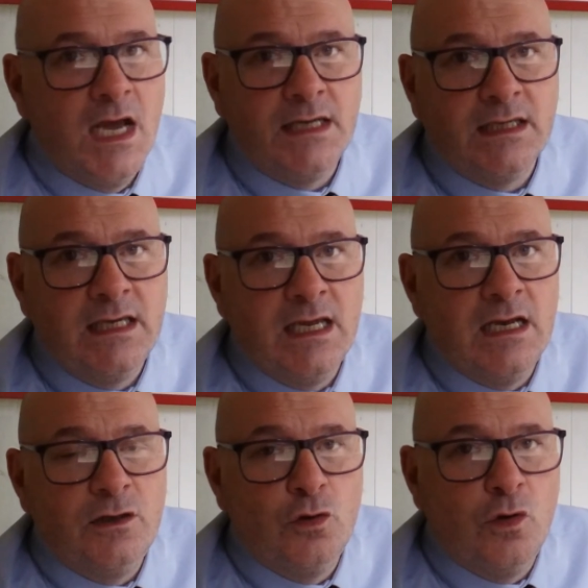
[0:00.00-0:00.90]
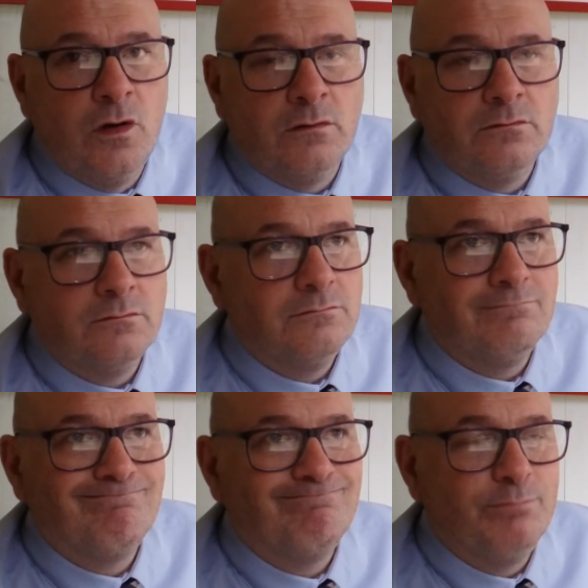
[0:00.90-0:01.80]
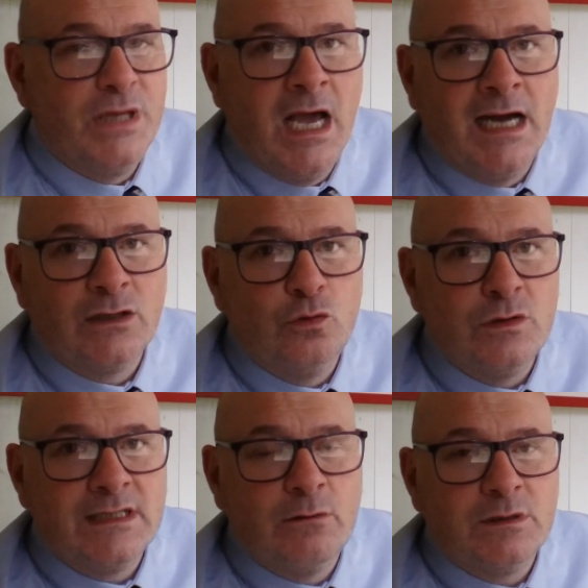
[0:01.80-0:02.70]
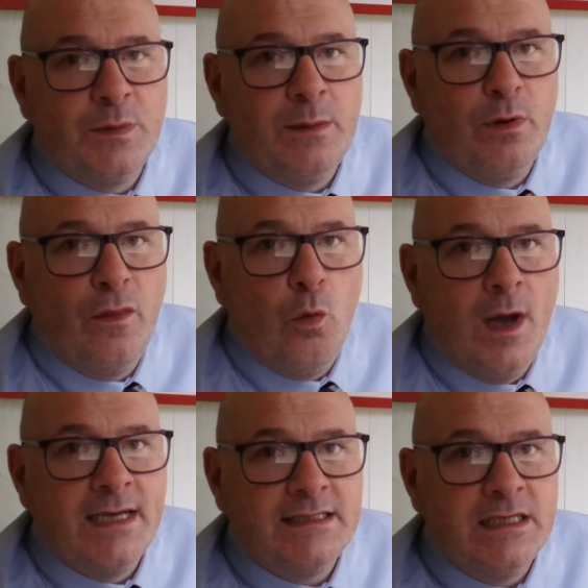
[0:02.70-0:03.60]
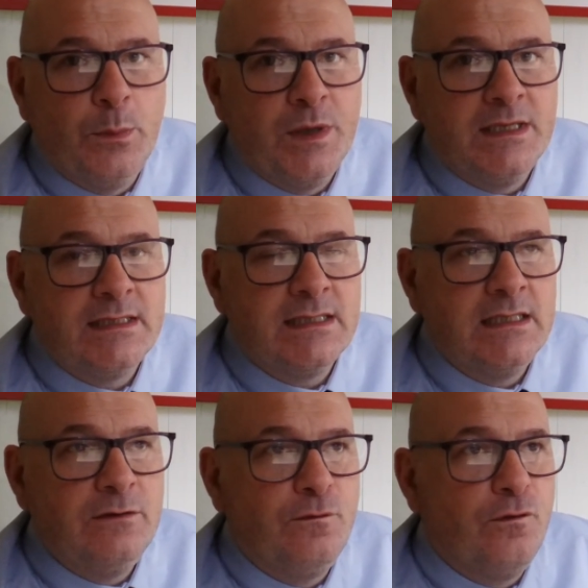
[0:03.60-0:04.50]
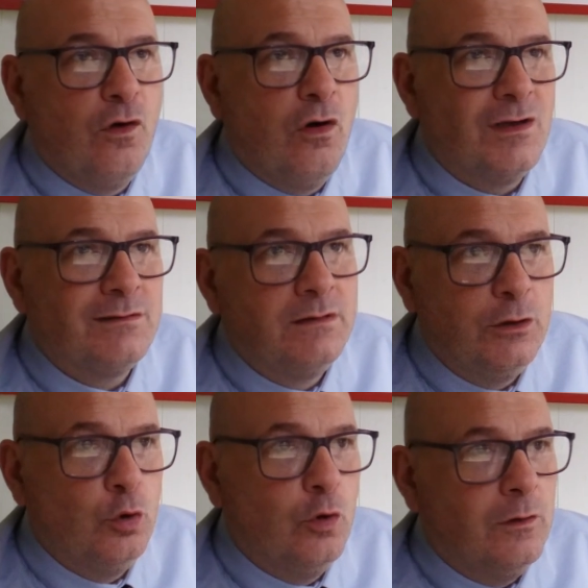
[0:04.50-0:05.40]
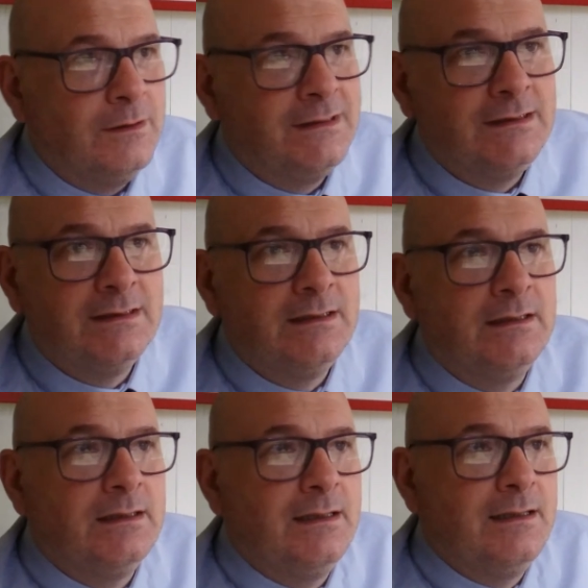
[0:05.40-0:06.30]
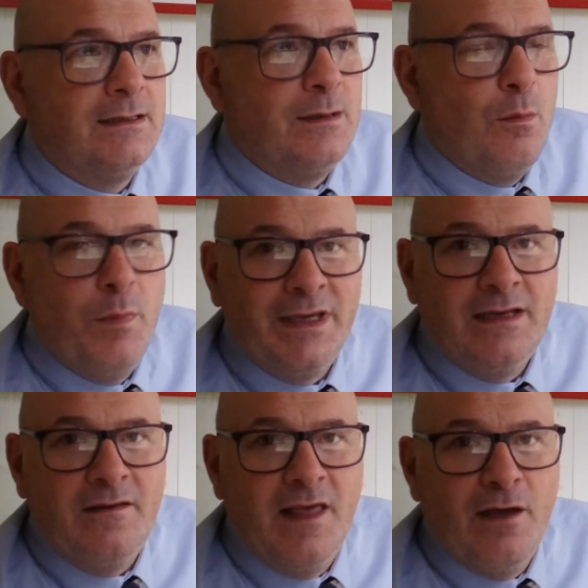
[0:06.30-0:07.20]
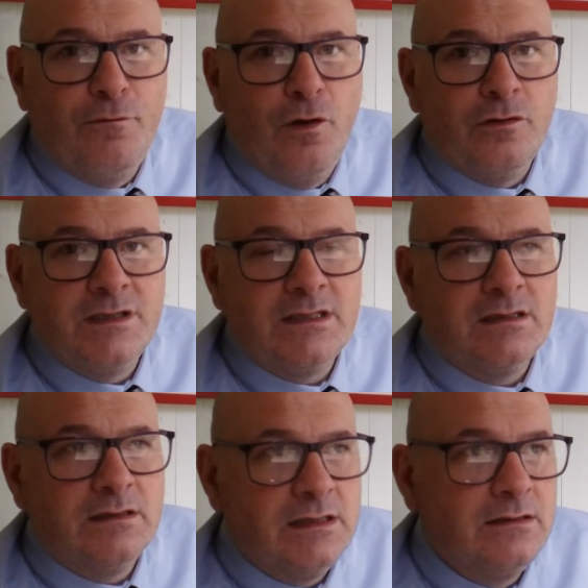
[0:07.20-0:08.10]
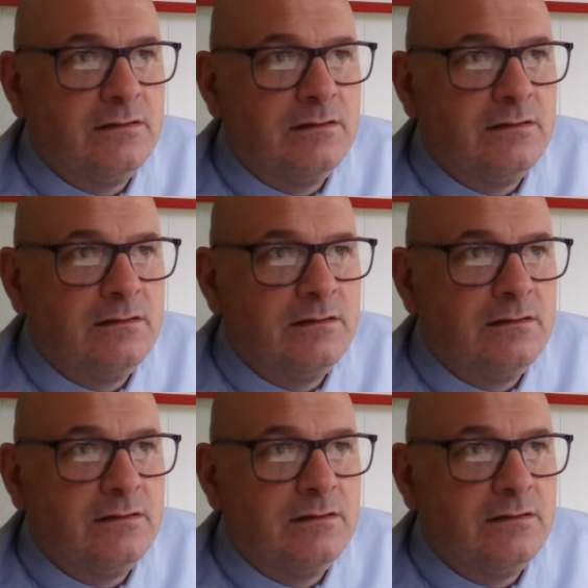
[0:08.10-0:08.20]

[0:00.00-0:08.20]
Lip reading: And again, you know, my heart goes out to people on the YTPC for, you know, being there for us and,